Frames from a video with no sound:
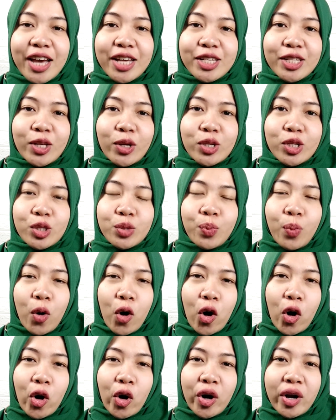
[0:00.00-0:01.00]
So
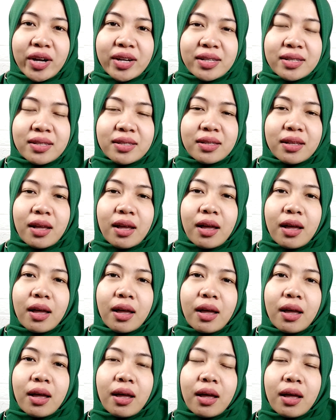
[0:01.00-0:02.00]
sports
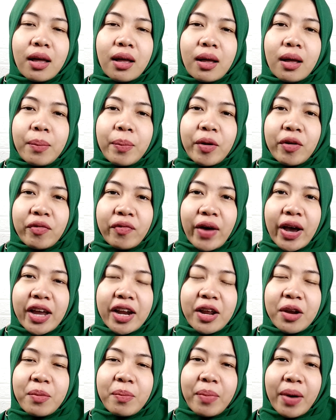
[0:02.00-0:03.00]

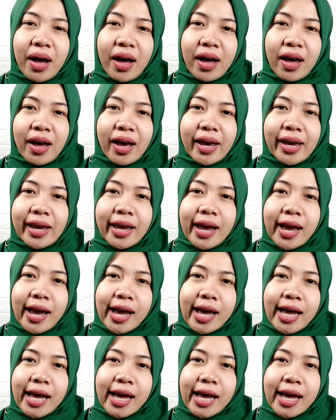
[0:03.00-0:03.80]
provided by